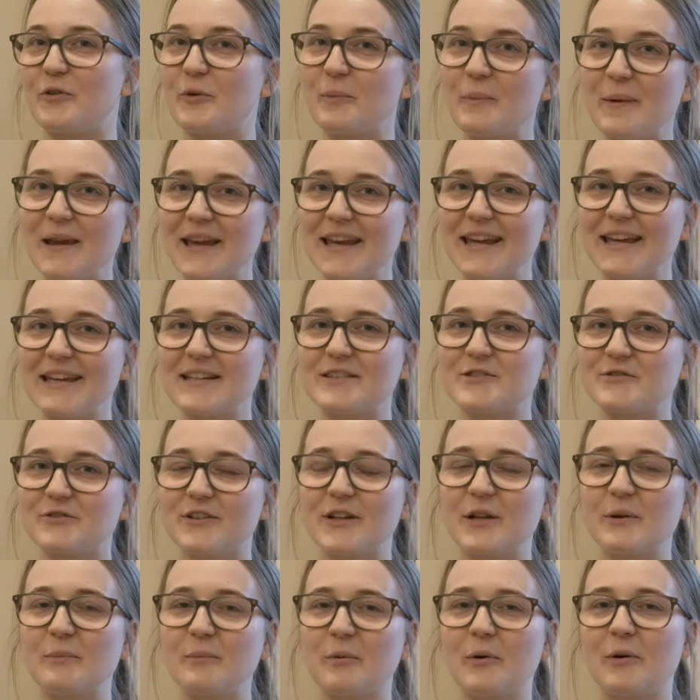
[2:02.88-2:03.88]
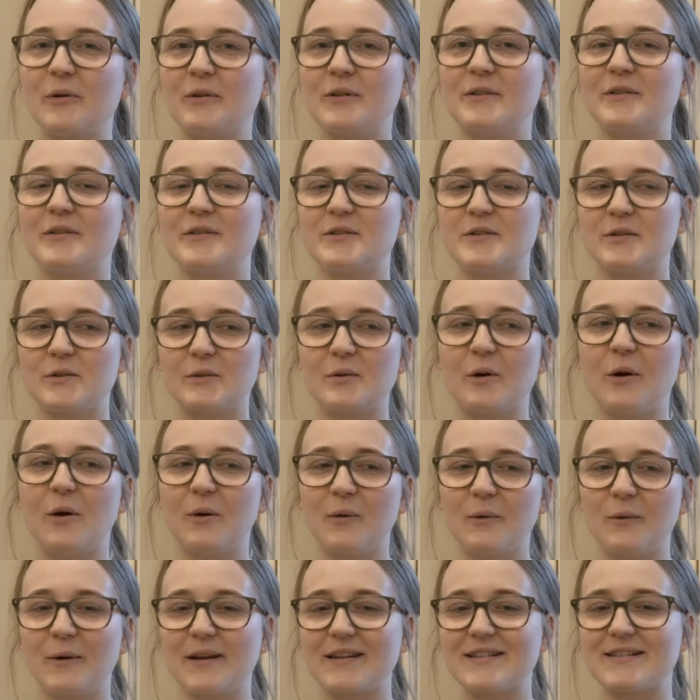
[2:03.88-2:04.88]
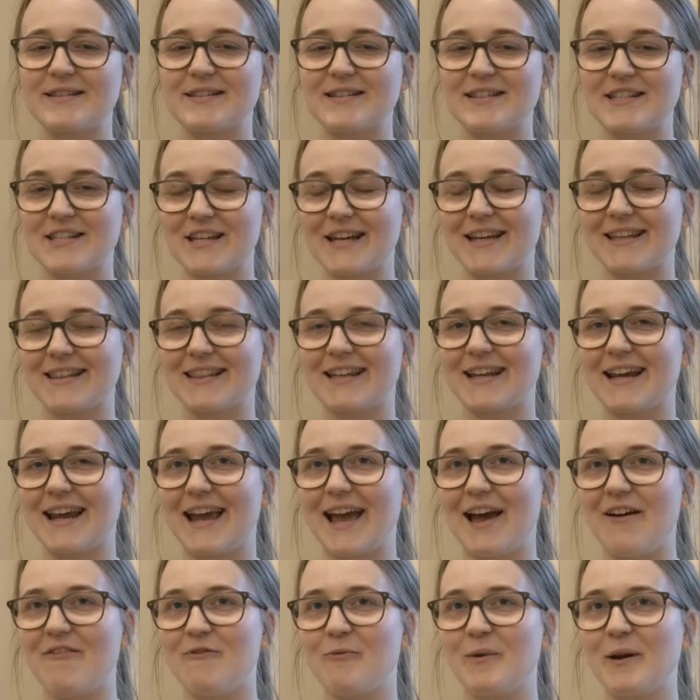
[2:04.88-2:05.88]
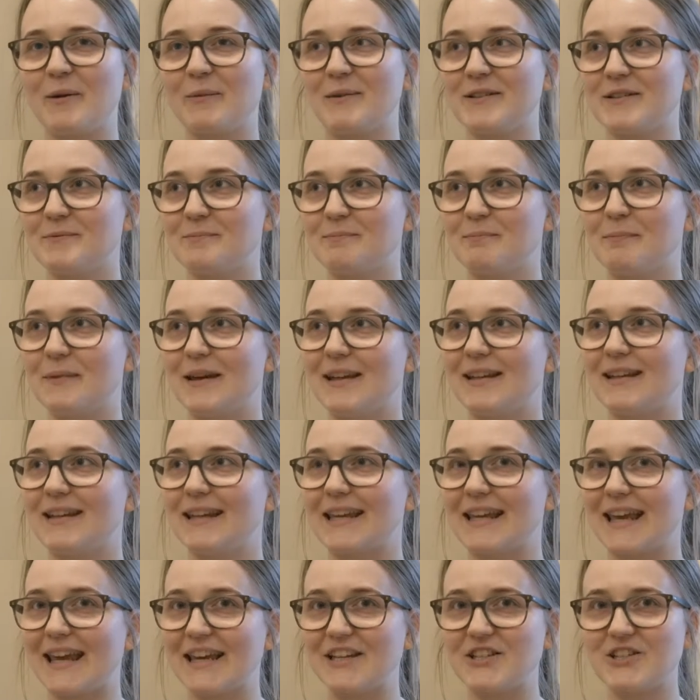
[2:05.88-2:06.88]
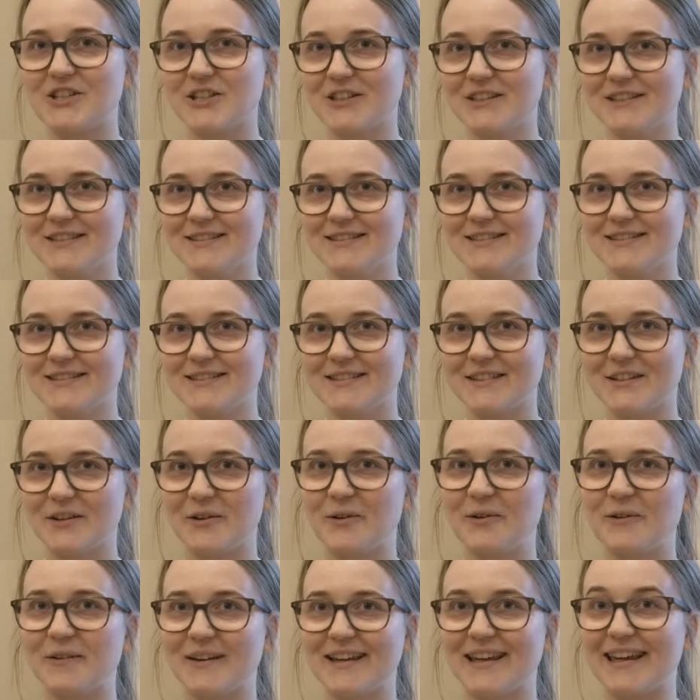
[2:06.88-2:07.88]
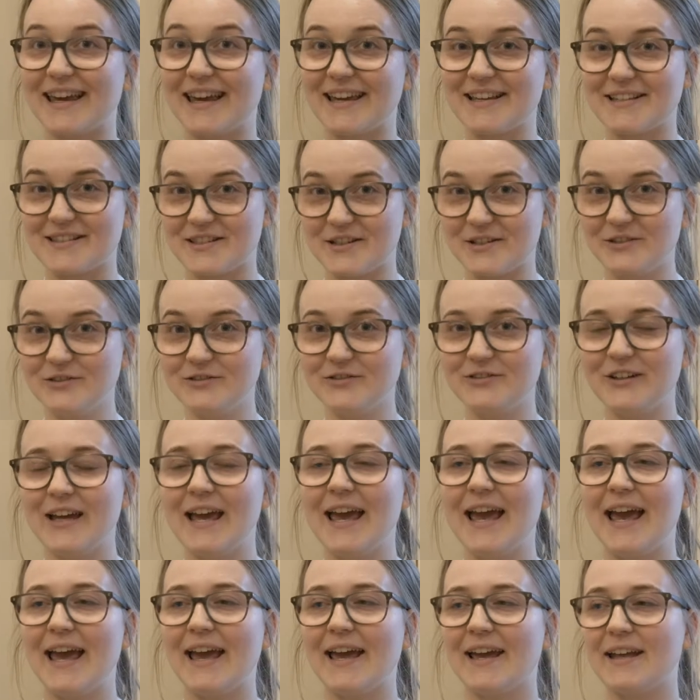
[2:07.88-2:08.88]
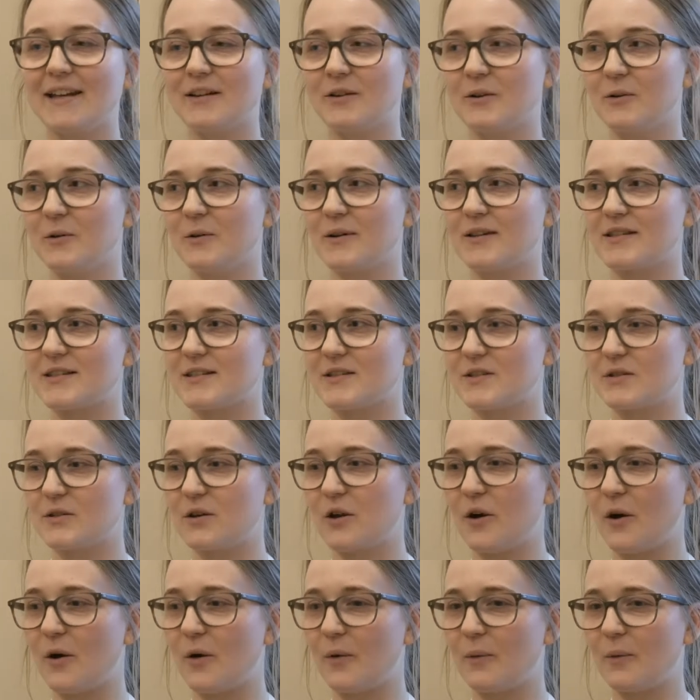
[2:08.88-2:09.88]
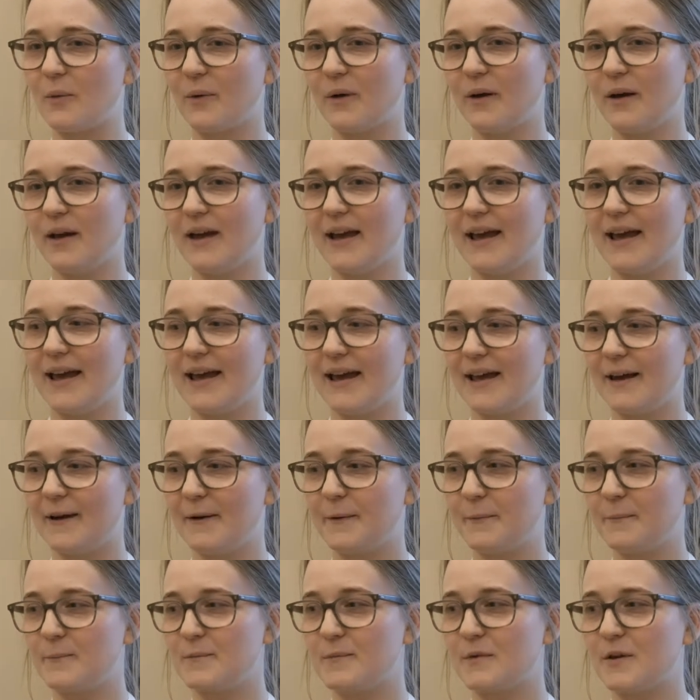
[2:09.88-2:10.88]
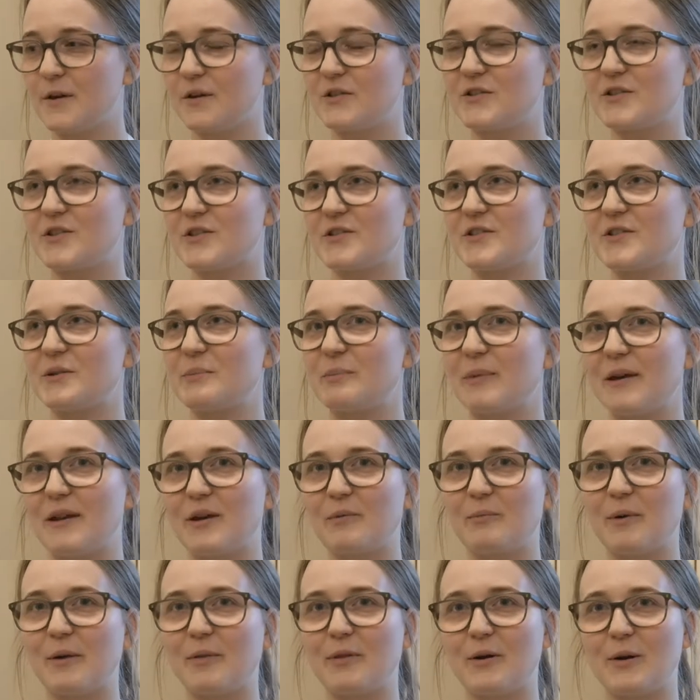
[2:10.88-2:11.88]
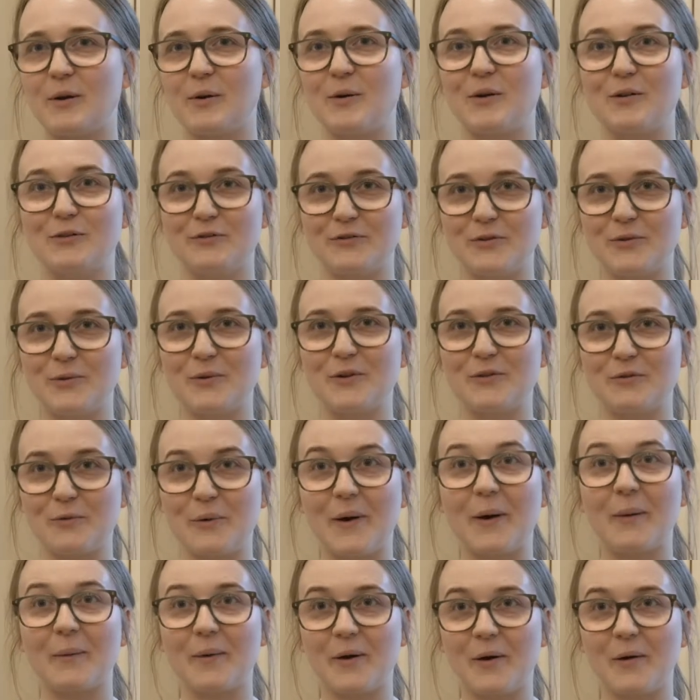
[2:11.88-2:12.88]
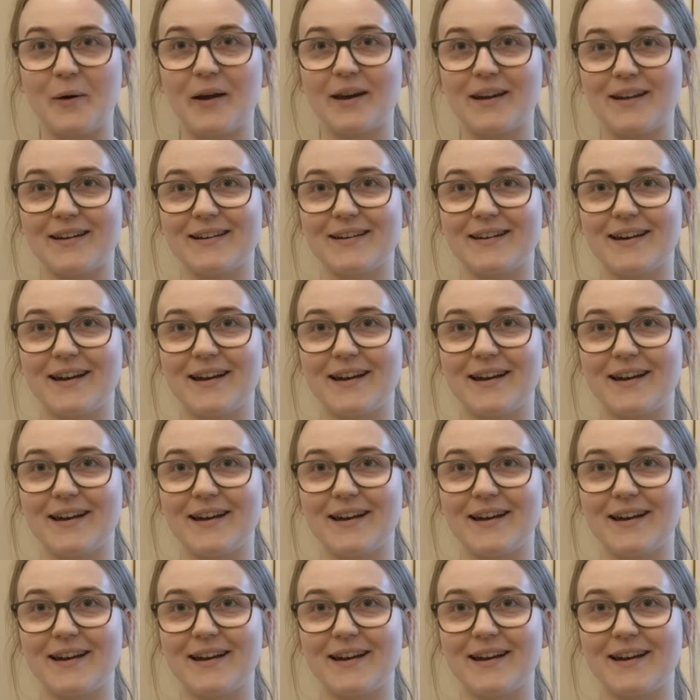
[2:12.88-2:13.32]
for me, it's really important to always check that I have my medication, you know, in case of, and always to know um, just a bit about the local food of where I'm going.